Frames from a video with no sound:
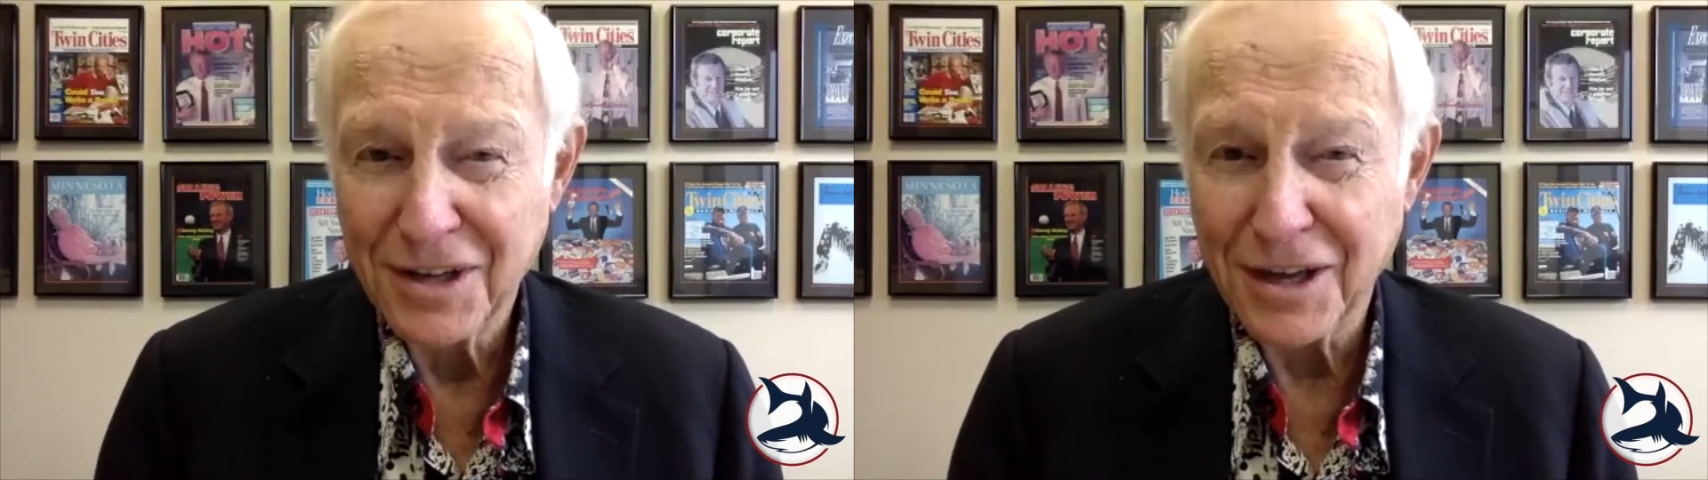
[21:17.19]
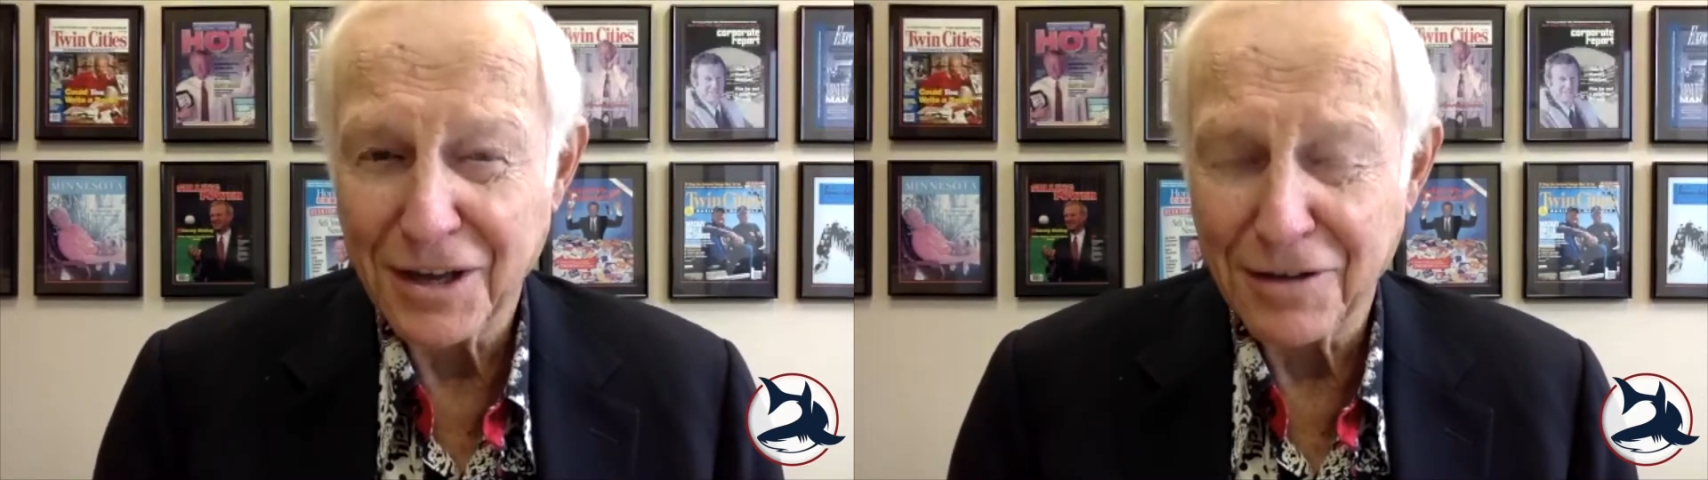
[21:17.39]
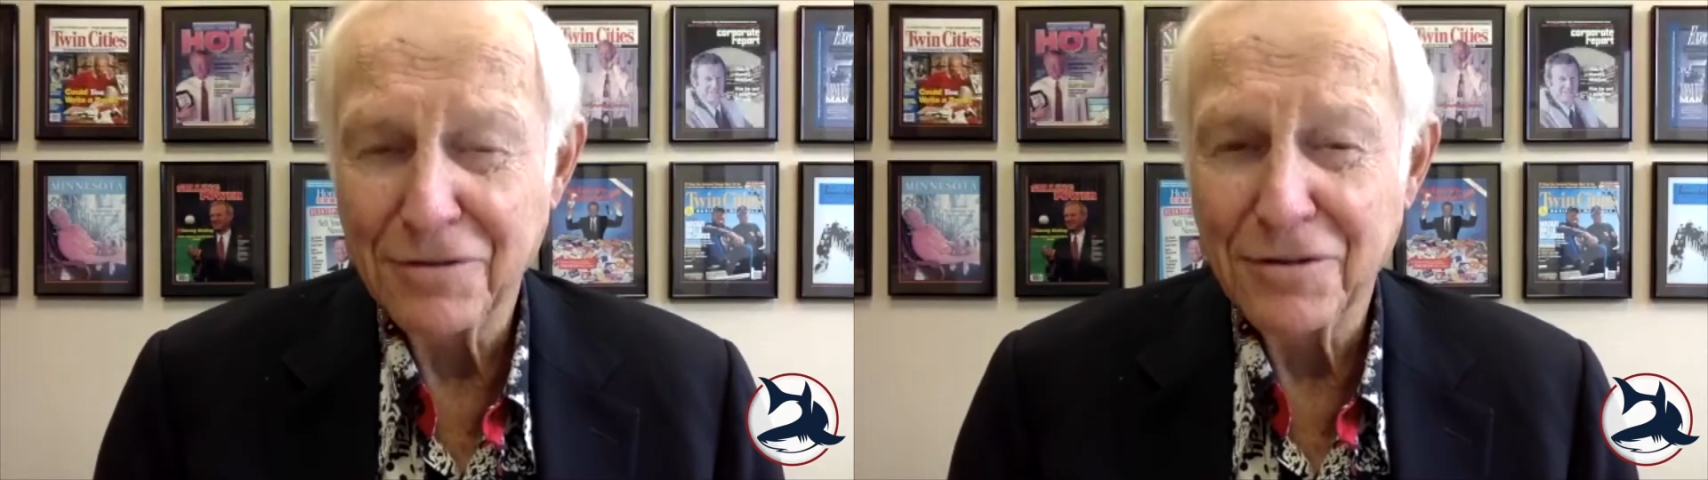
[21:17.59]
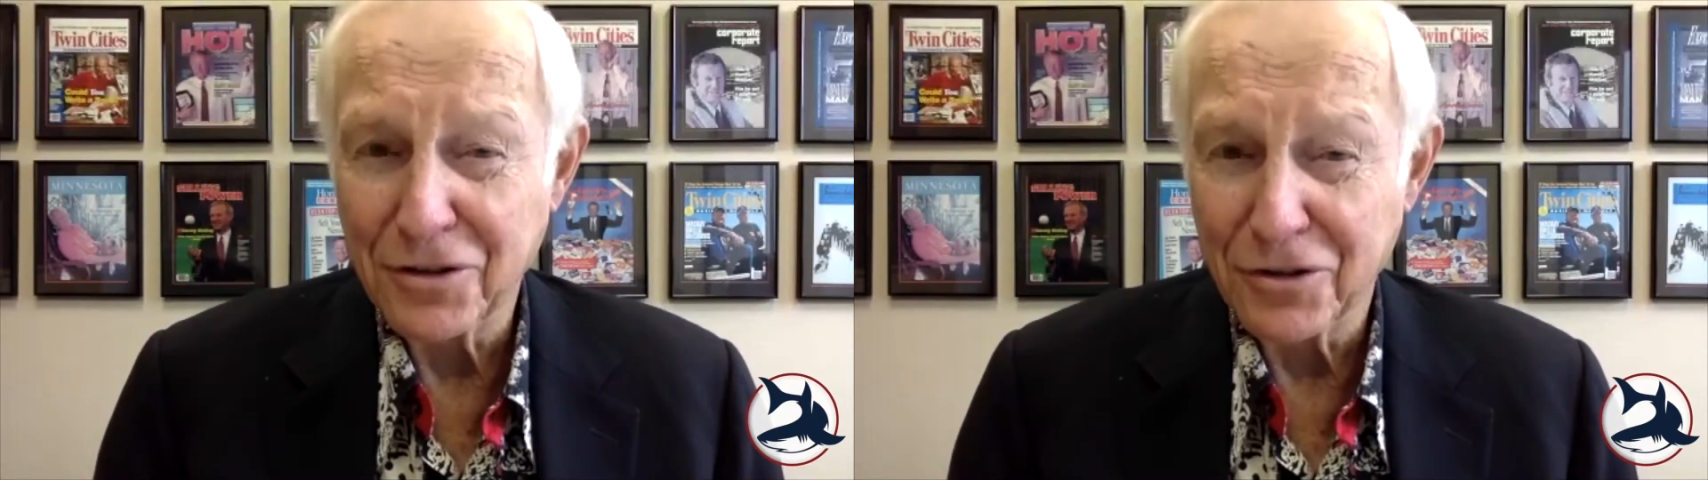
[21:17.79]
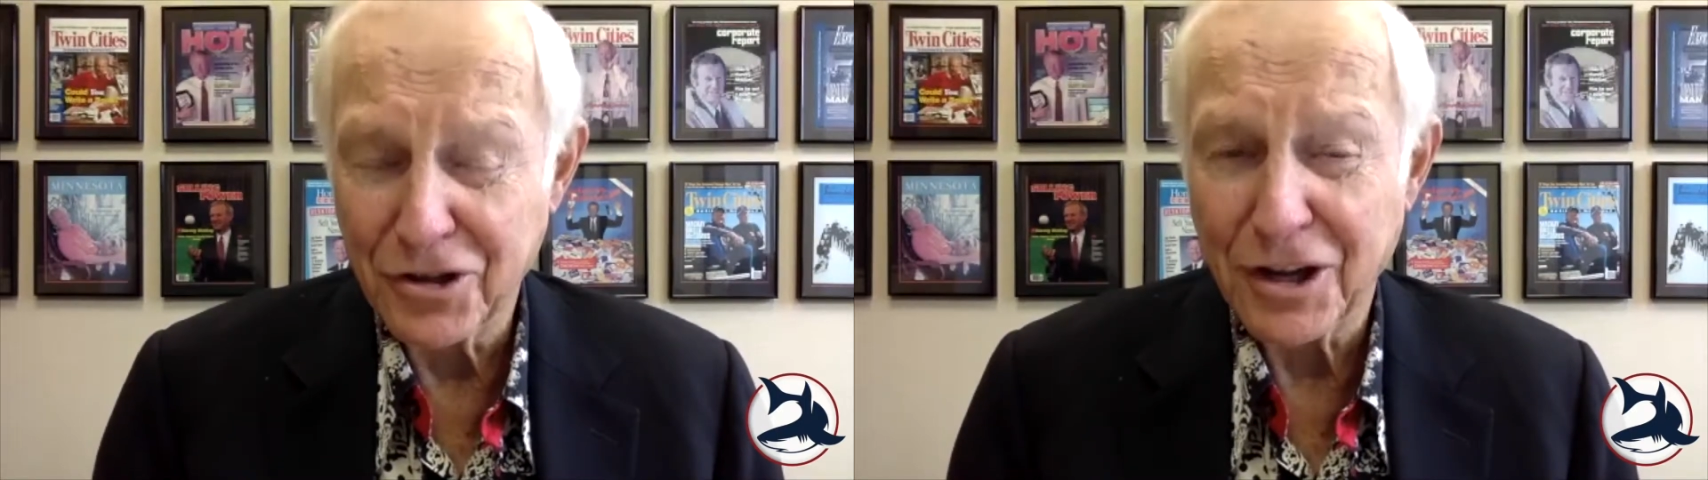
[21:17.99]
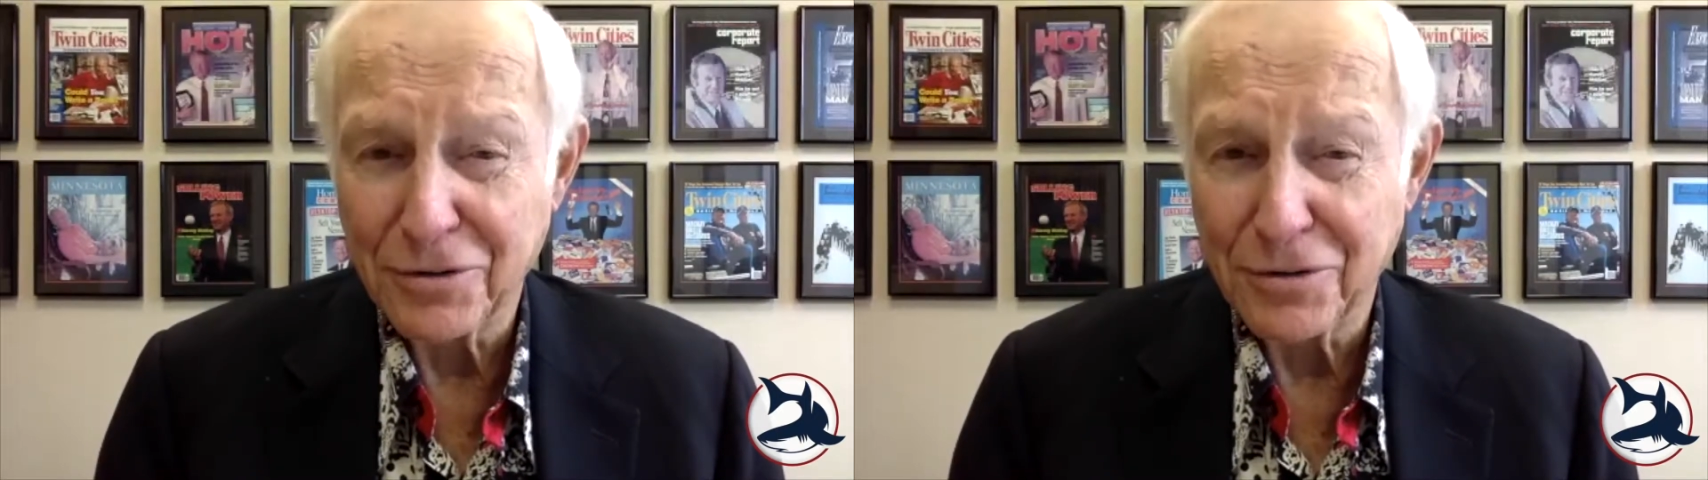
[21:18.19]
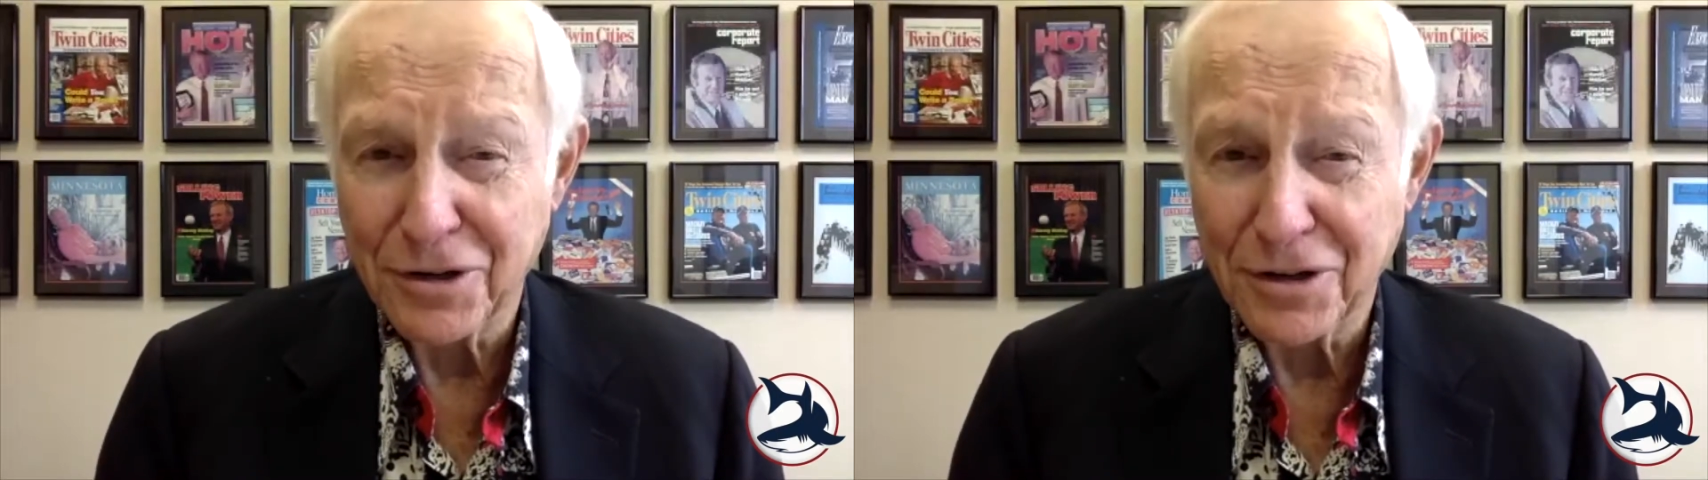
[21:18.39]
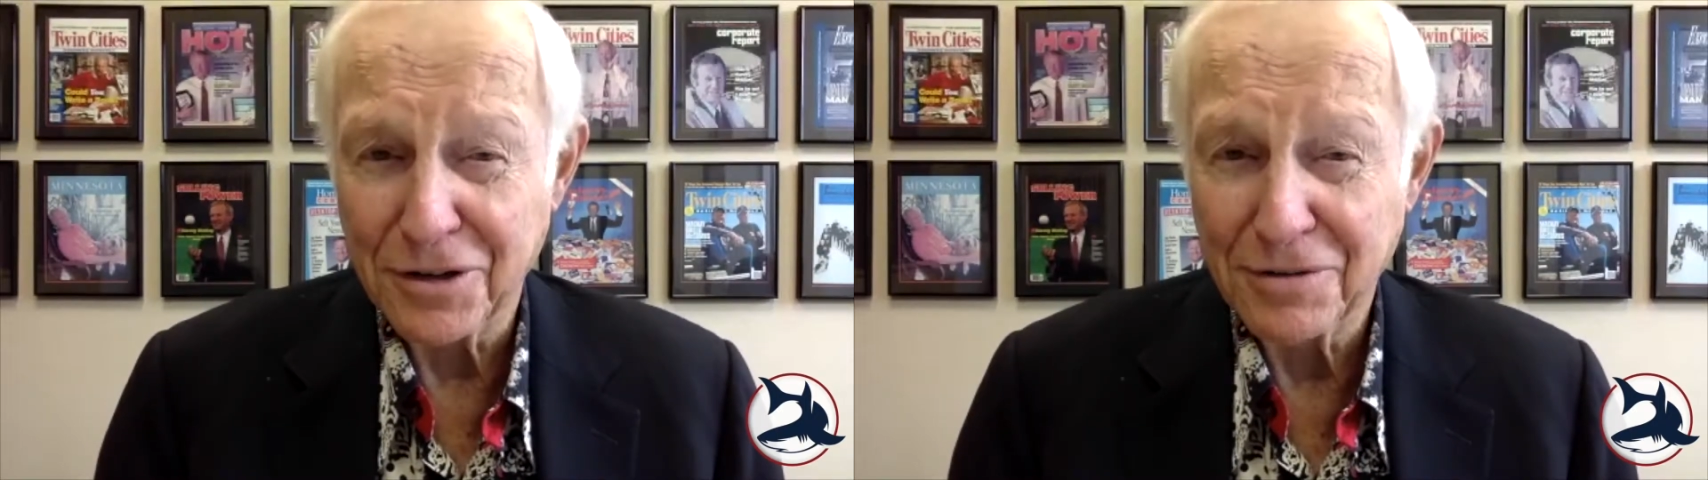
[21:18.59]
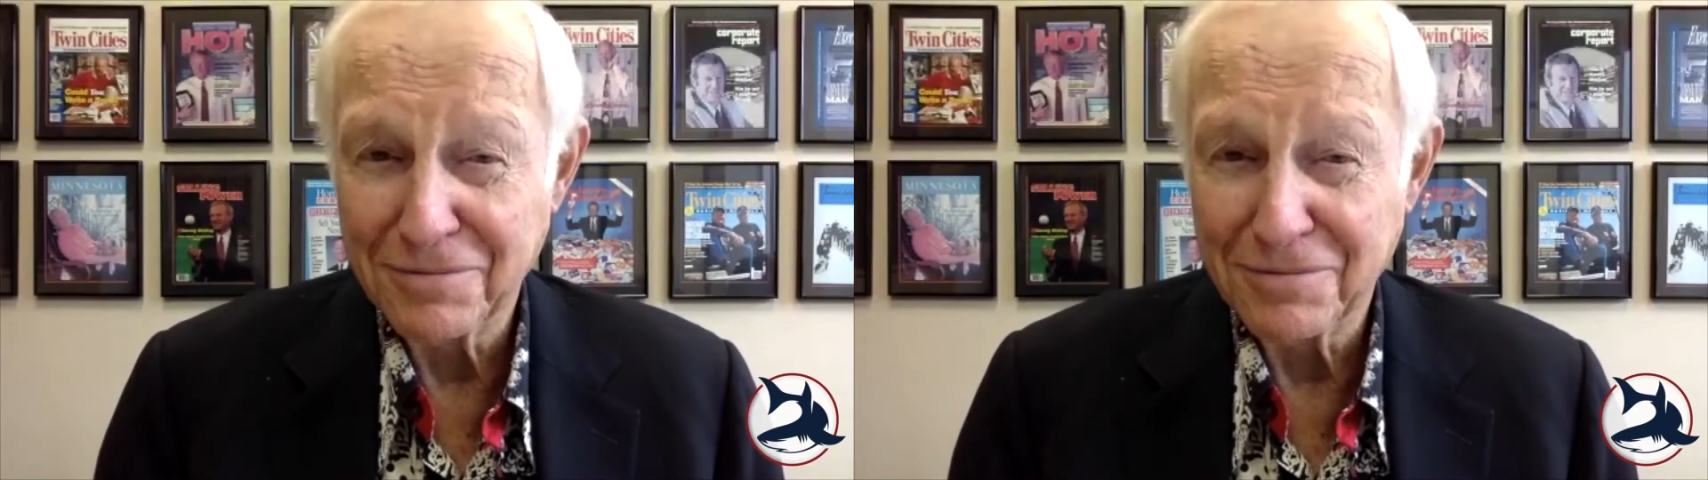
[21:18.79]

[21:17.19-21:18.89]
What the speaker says: have integrity,